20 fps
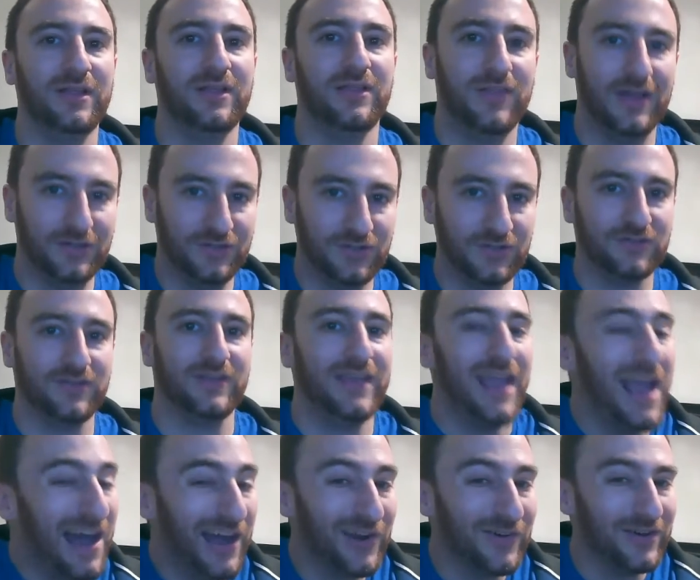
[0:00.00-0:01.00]
than just
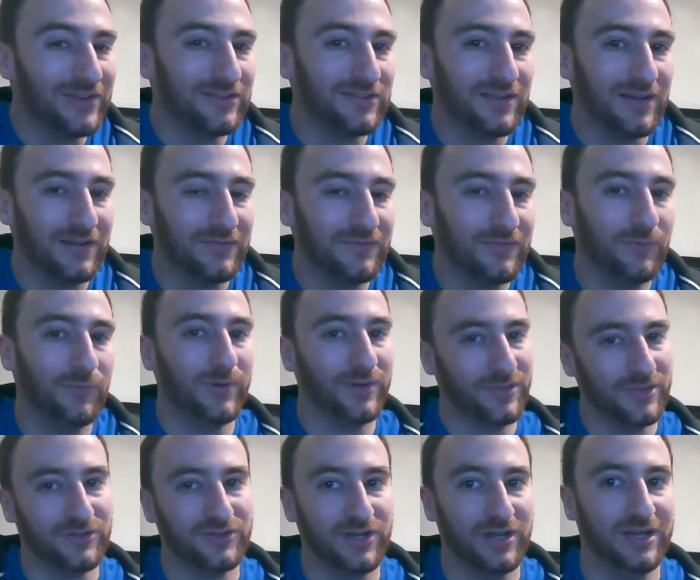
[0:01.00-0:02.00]
encountering stuff with
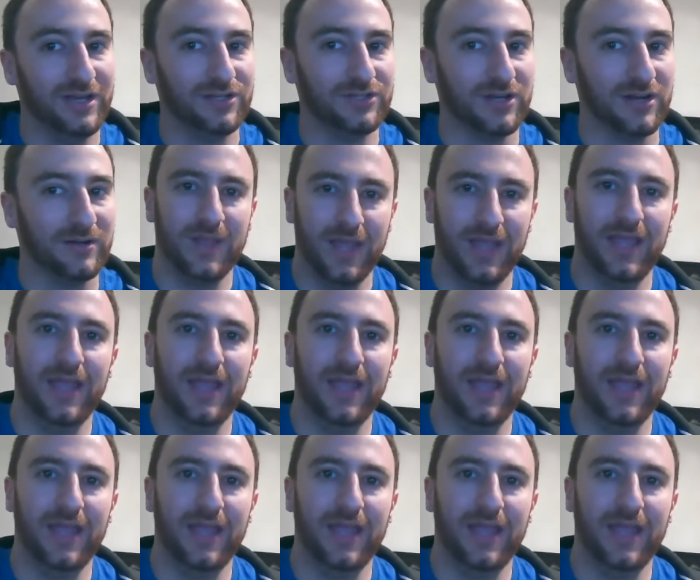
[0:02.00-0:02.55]
the shiny charm.